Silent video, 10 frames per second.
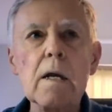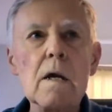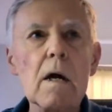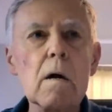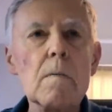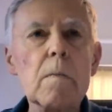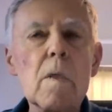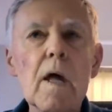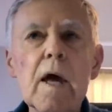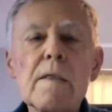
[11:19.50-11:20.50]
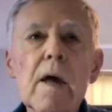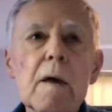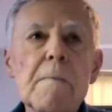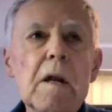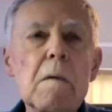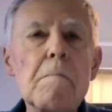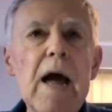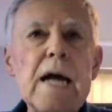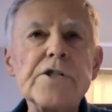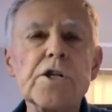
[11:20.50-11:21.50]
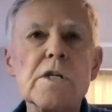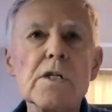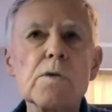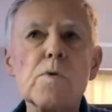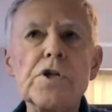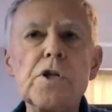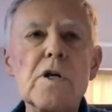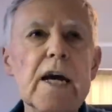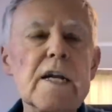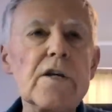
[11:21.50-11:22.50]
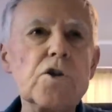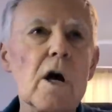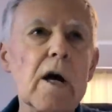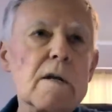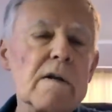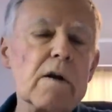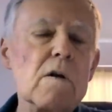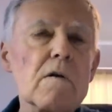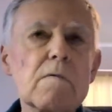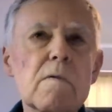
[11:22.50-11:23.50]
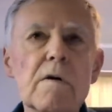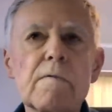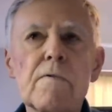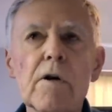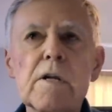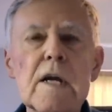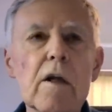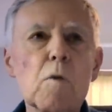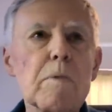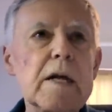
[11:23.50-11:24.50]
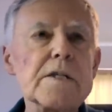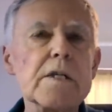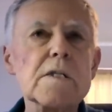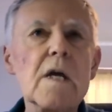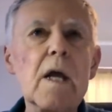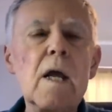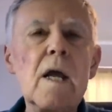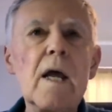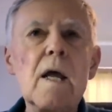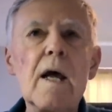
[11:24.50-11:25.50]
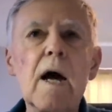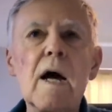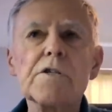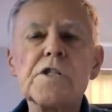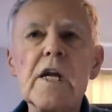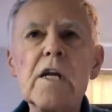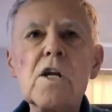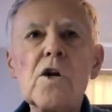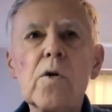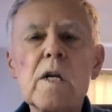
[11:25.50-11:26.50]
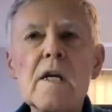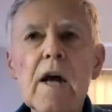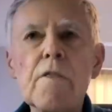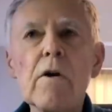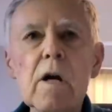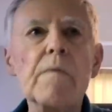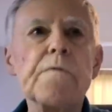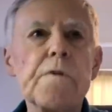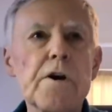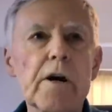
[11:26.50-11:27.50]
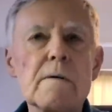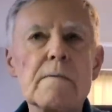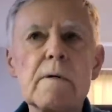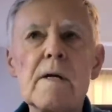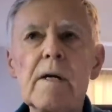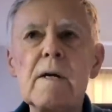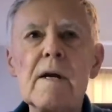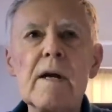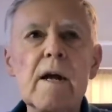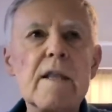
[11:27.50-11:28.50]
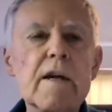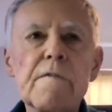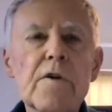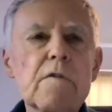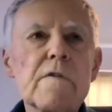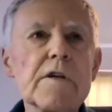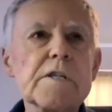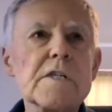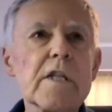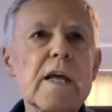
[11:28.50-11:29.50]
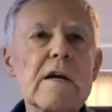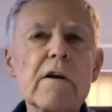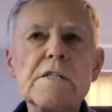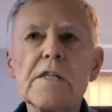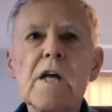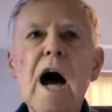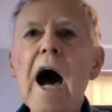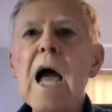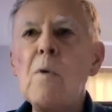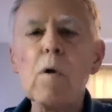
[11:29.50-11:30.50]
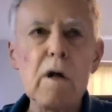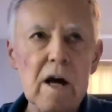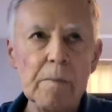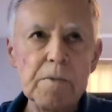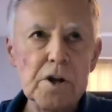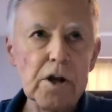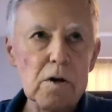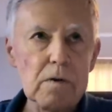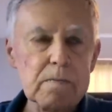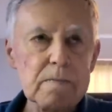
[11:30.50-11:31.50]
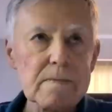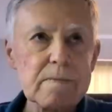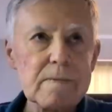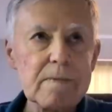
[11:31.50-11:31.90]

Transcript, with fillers: and uh, and I mean it matches what you get in John, you know, uh, 14 other places. I'll send you another comforter. And then a few verses later, he says, I will come to you.